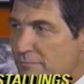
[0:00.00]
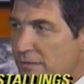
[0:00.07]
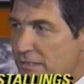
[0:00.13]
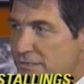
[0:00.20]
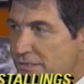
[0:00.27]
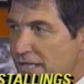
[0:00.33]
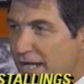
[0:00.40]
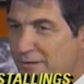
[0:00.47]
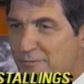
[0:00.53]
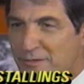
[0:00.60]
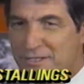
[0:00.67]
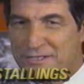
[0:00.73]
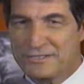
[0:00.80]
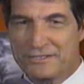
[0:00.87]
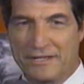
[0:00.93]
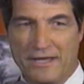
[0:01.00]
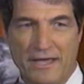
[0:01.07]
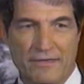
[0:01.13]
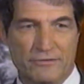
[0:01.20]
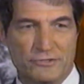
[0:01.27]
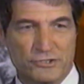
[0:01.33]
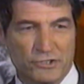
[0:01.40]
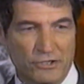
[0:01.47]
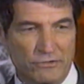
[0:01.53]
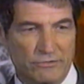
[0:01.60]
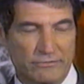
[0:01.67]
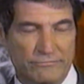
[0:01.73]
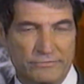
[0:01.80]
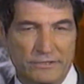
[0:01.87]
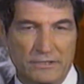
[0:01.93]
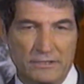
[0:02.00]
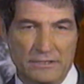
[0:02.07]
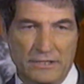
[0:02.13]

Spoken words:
My second one is how the children feel.